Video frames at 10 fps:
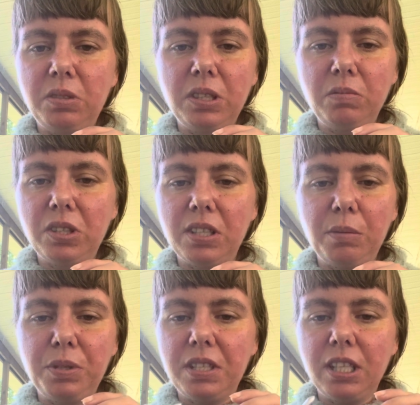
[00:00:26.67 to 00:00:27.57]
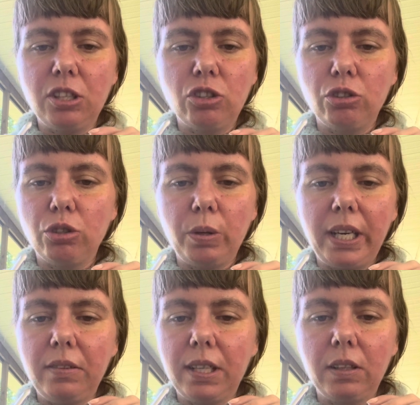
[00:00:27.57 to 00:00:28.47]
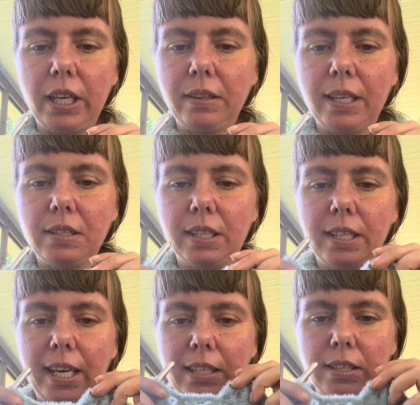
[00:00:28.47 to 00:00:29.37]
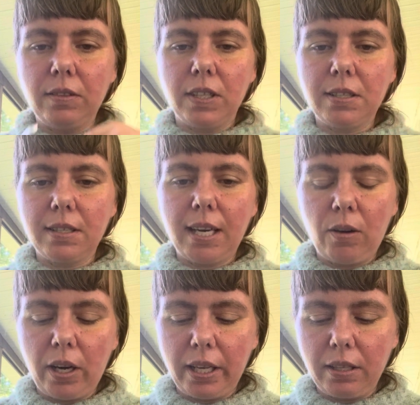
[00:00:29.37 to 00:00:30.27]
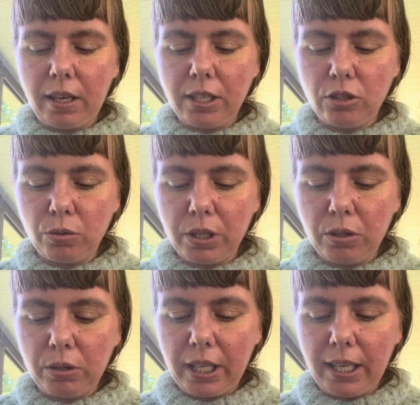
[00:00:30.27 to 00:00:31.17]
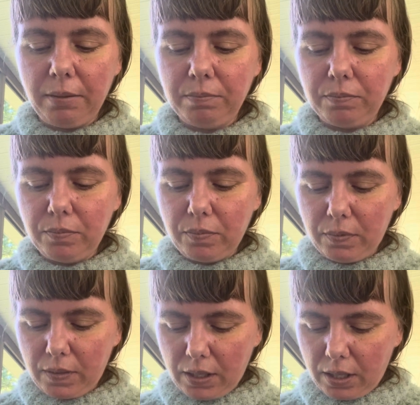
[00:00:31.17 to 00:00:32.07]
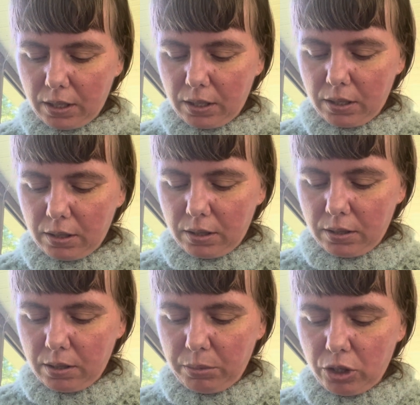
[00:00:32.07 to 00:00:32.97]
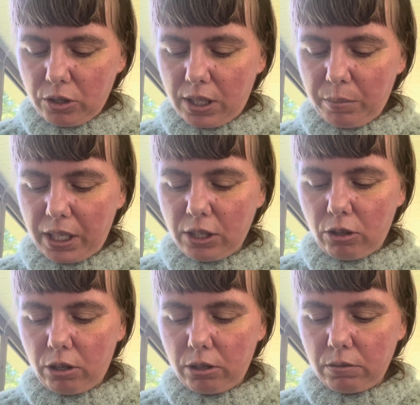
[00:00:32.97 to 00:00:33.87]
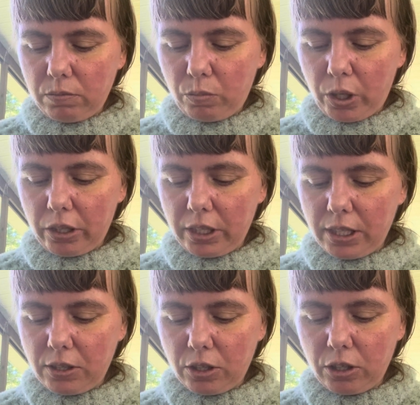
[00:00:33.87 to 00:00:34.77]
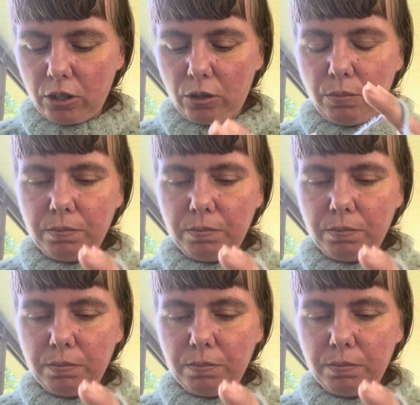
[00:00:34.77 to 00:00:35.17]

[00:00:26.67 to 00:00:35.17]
slip stitch or do anything like that to connect it. This is how I do it, okay? Let me just get my yarn where it needs to go.